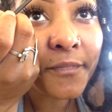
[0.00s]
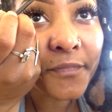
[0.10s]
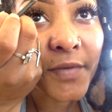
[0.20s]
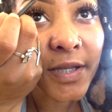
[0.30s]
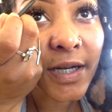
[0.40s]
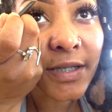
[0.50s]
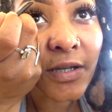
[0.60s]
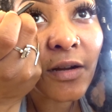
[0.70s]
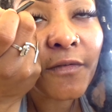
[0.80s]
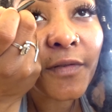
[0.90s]
And then I
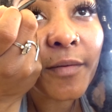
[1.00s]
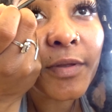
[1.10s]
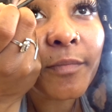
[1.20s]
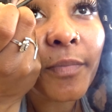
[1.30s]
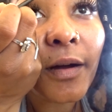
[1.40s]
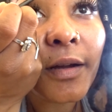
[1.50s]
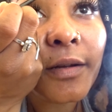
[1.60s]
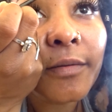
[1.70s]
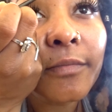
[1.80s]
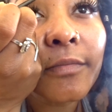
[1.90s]
start from the
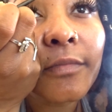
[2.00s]
bottom,